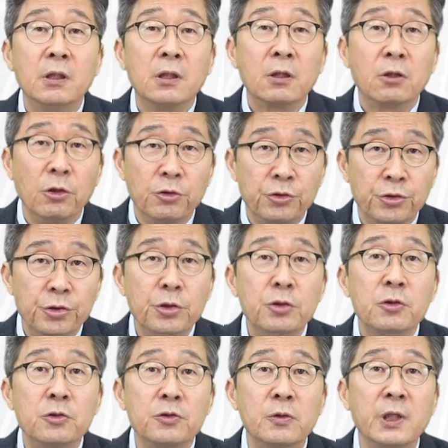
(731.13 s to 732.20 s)

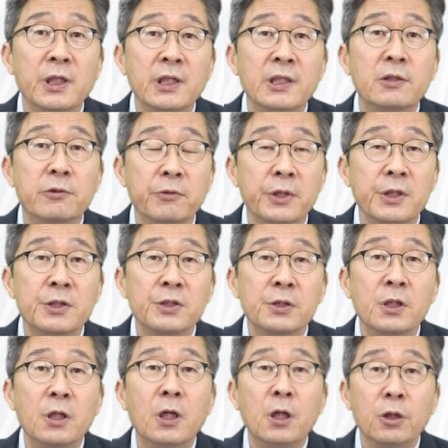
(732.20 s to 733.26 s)
continuously increase
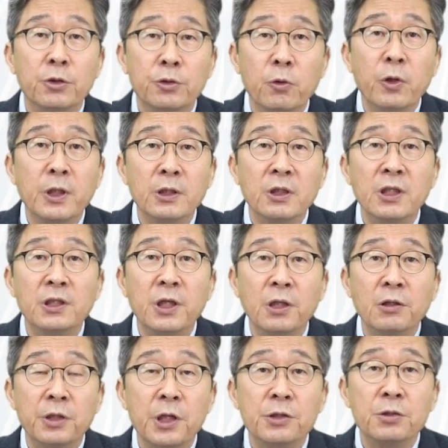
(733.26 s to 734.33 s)
during the
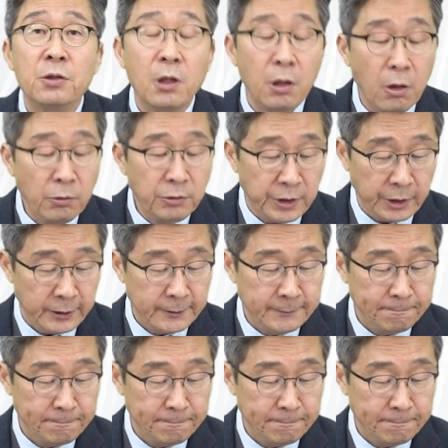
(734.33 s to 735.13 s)
indentation loading.